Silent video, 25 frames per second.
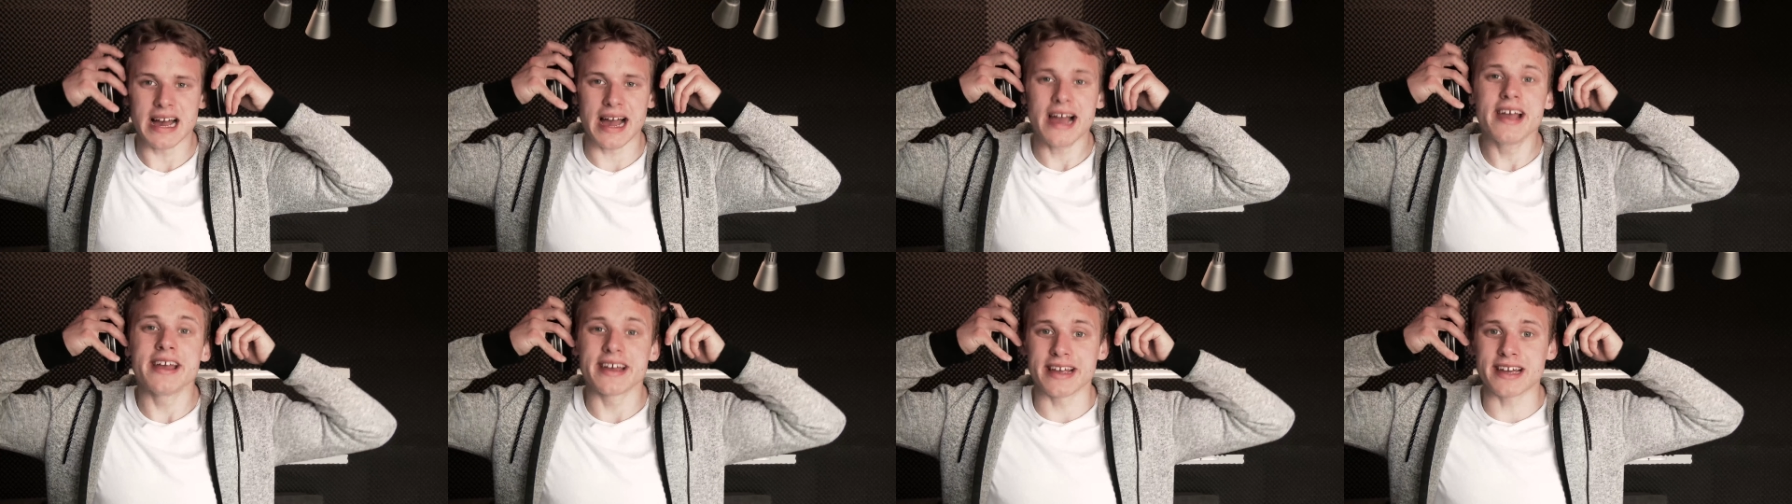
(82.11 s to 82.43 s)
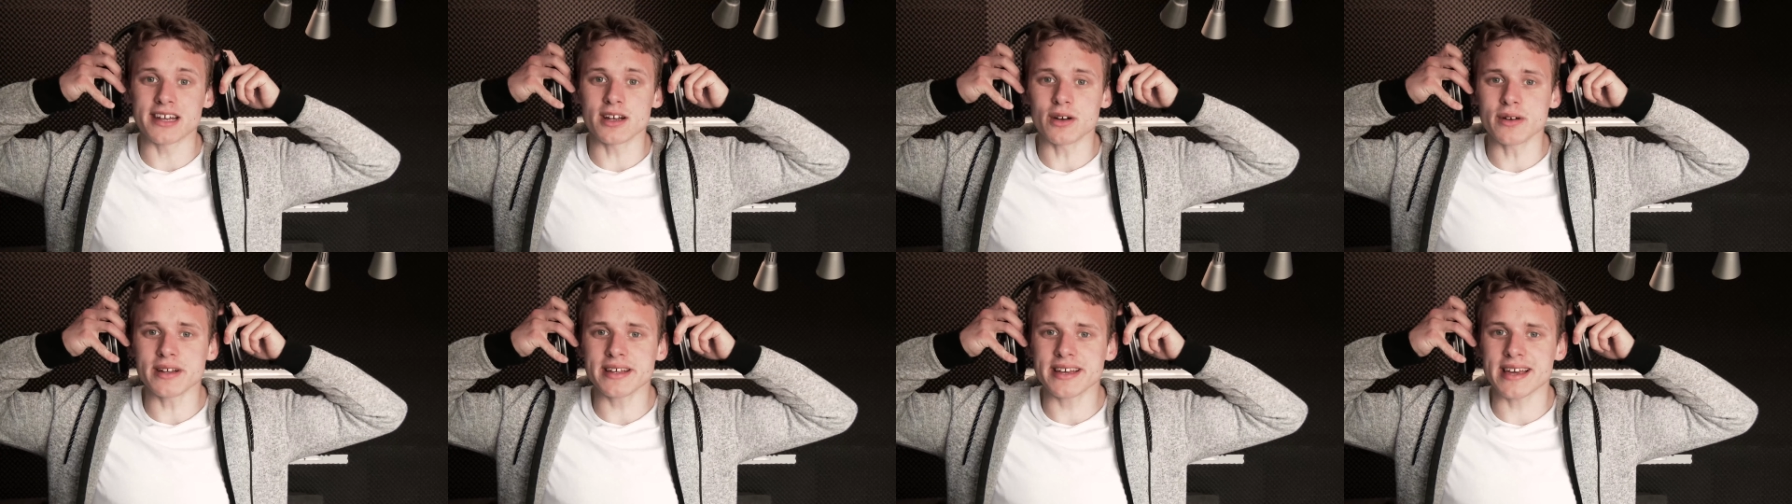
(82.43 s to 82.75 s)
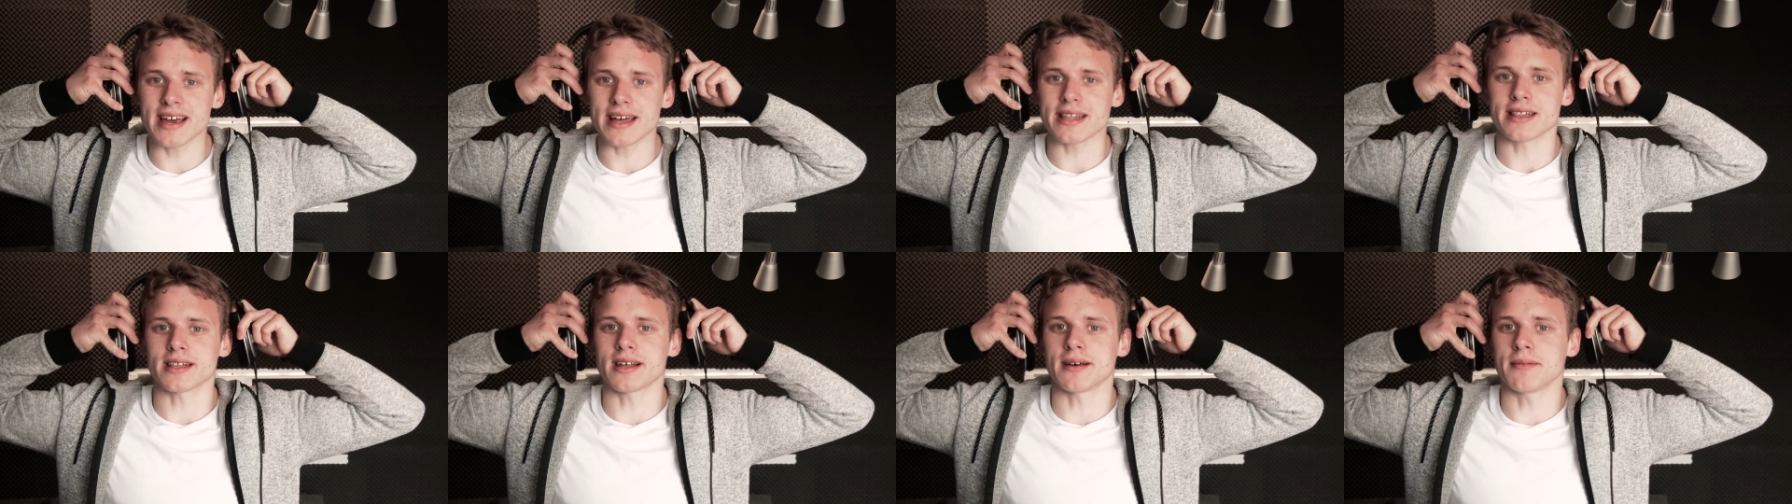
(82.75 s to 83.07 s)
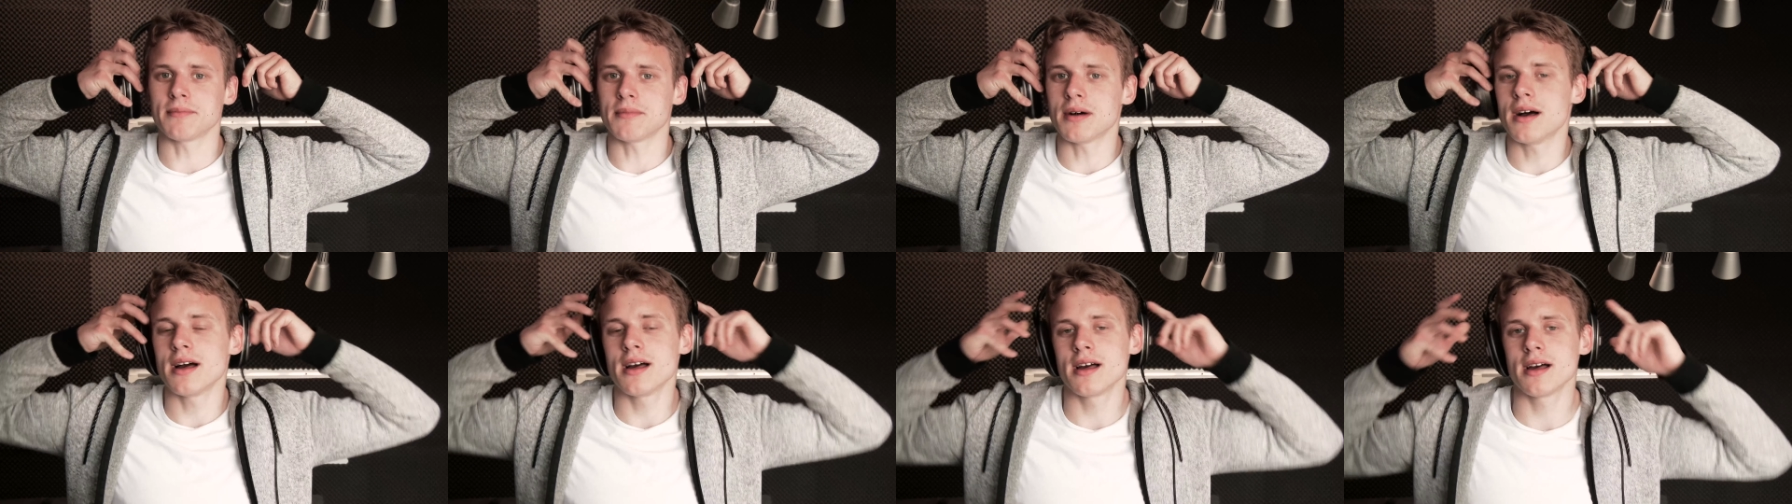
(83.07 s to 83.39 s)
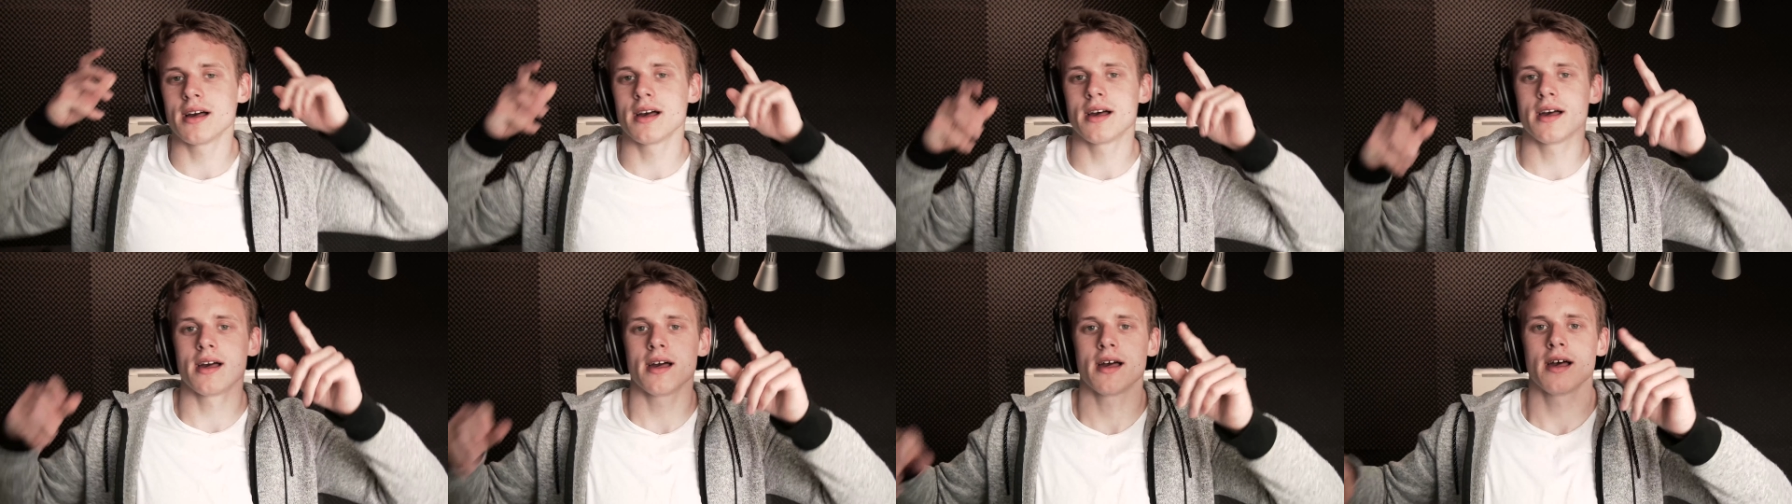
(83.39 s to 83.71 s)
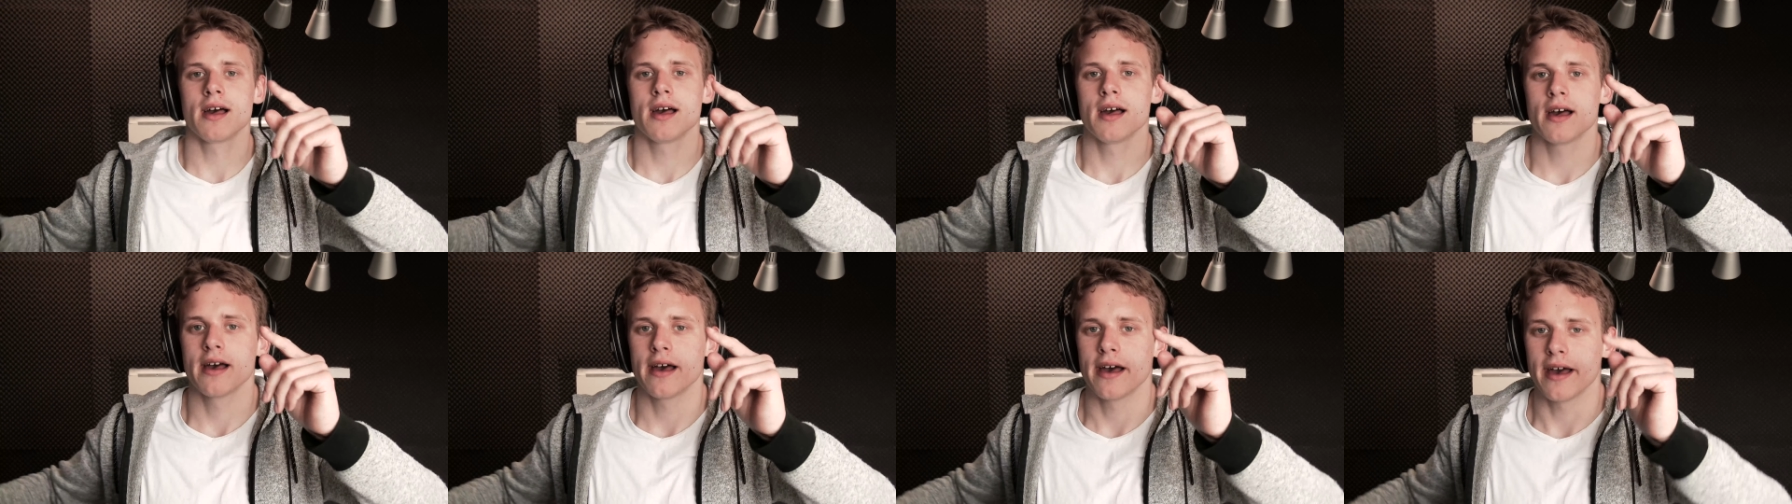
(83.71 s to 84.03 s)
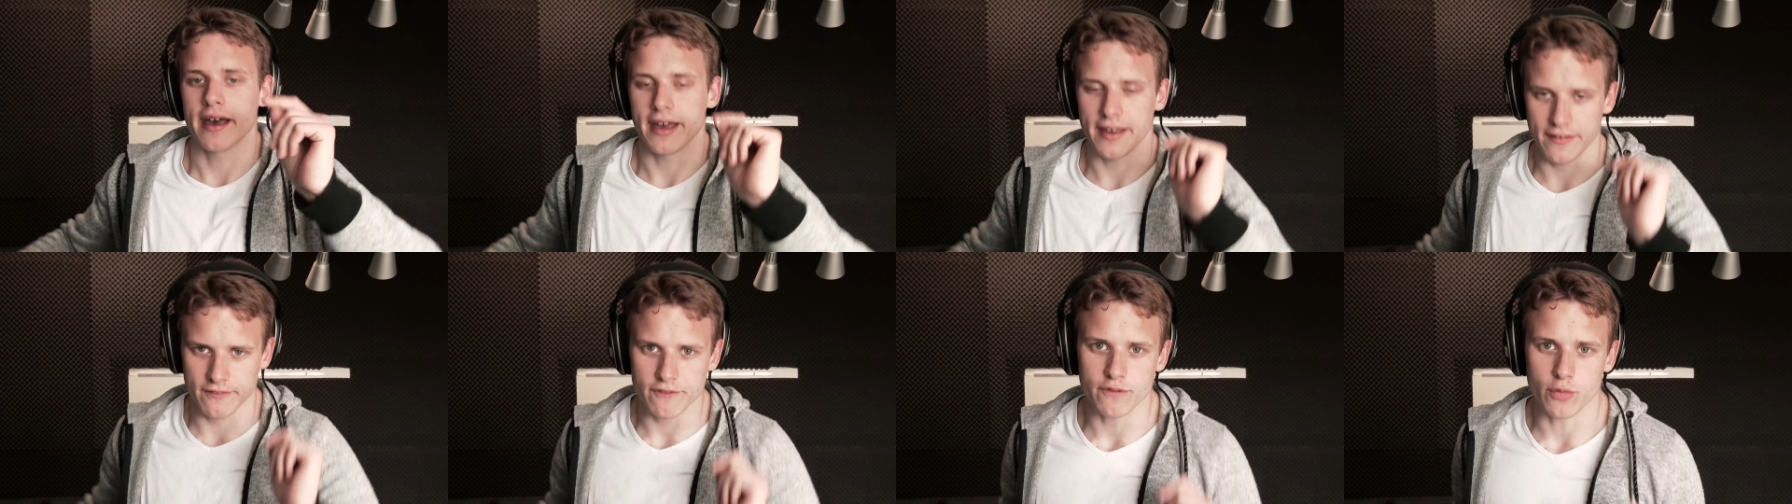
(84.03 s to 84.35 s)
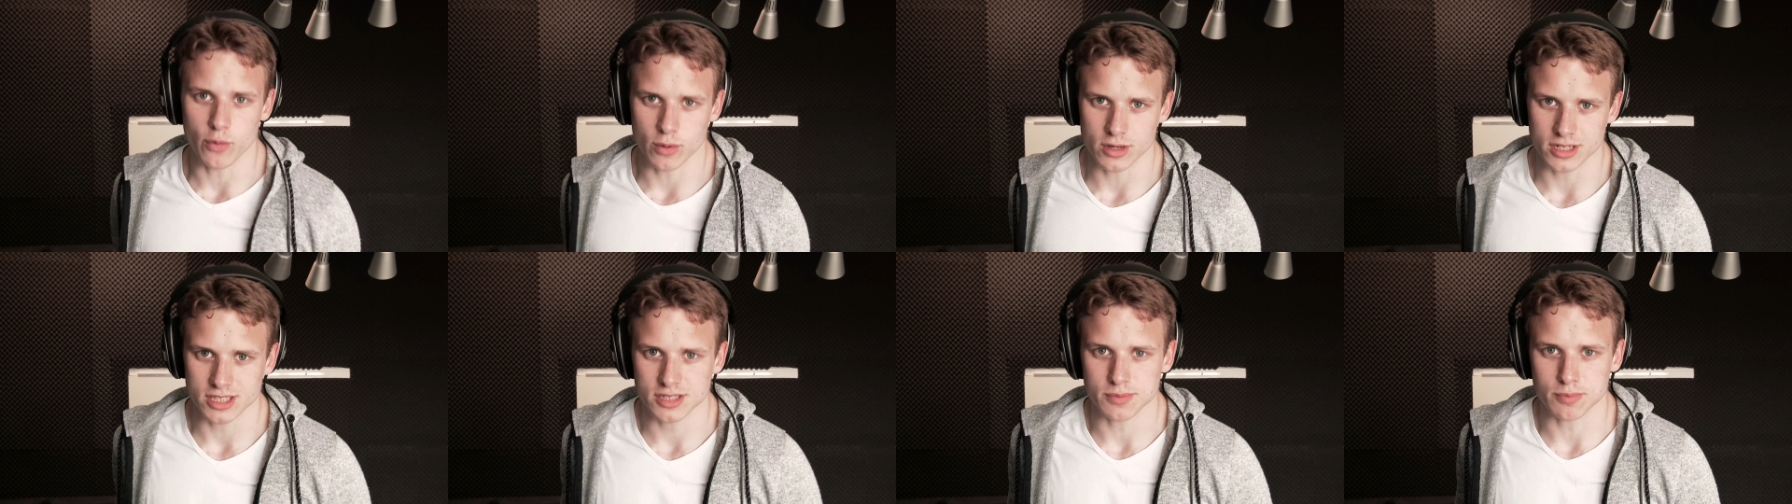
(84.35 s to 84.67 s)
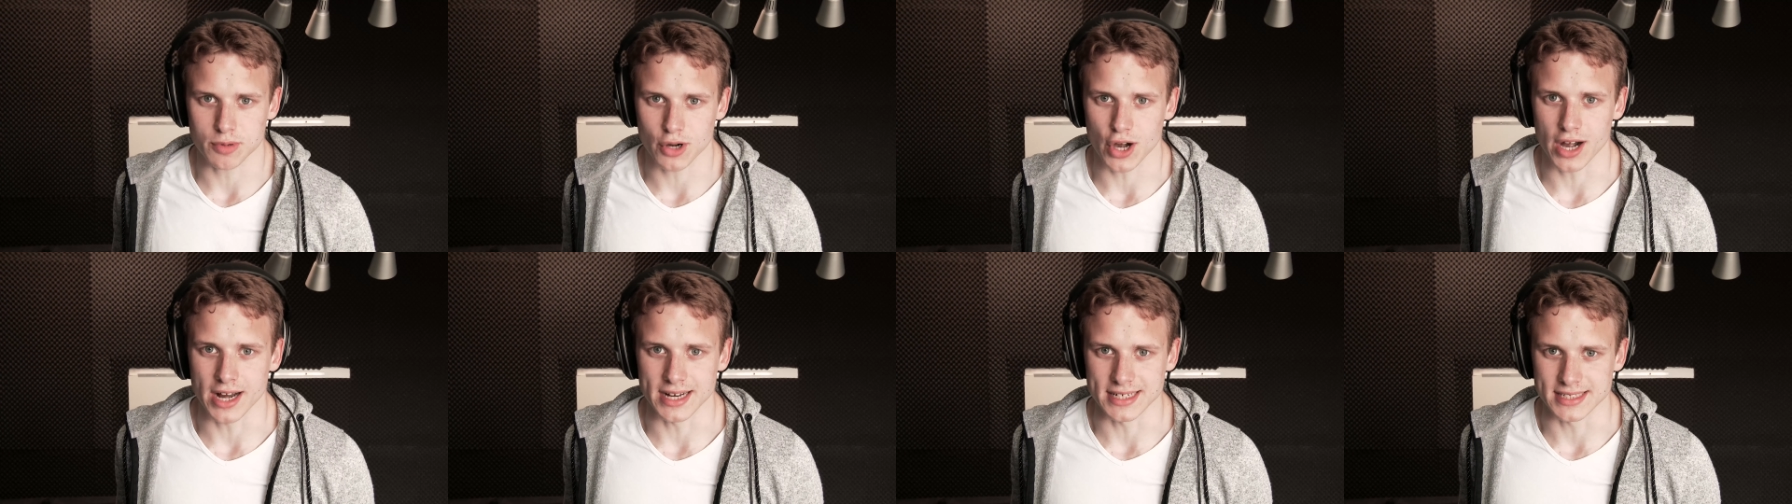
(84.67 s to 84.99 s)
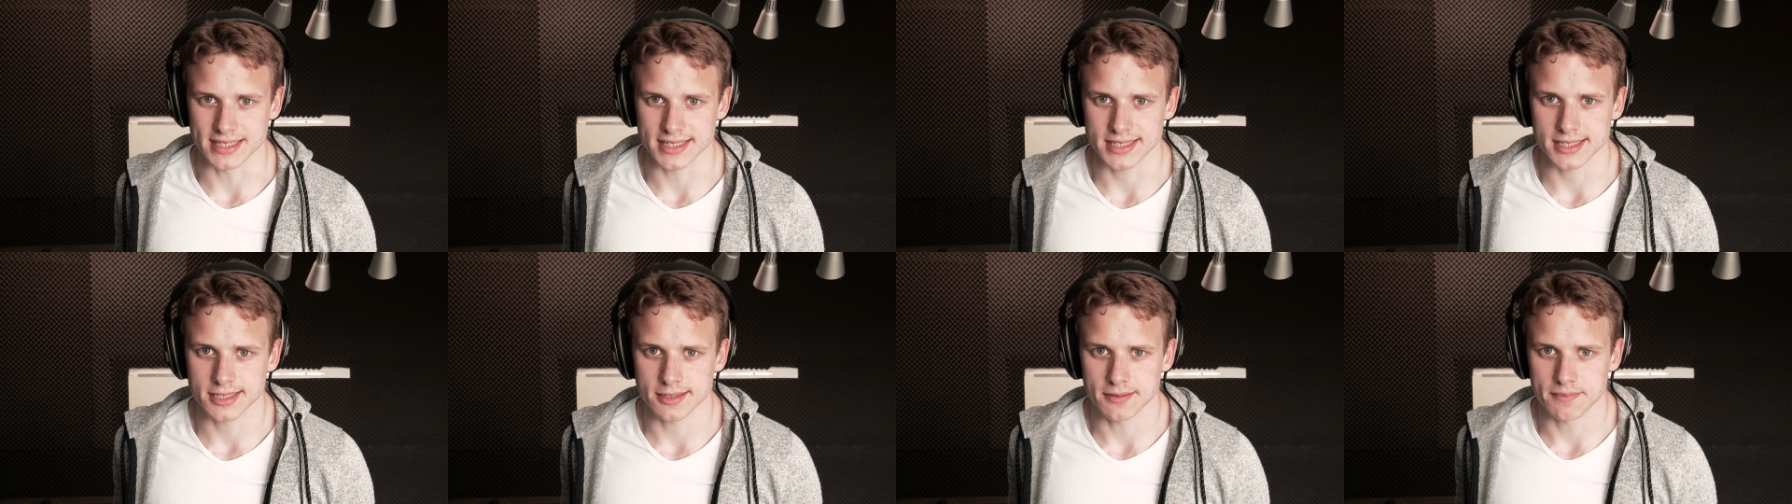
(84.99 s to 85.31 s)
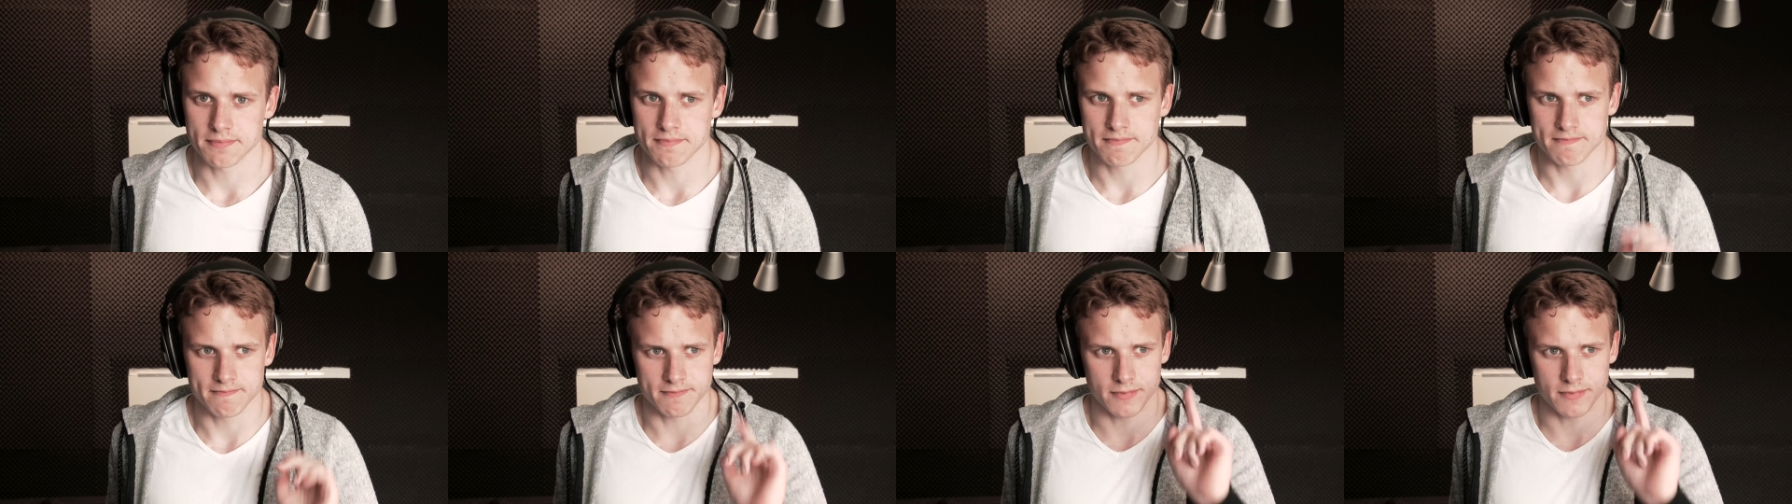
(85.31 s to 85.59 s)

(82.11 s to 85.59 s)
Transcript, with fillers: and you can only get them in Vor's Prize,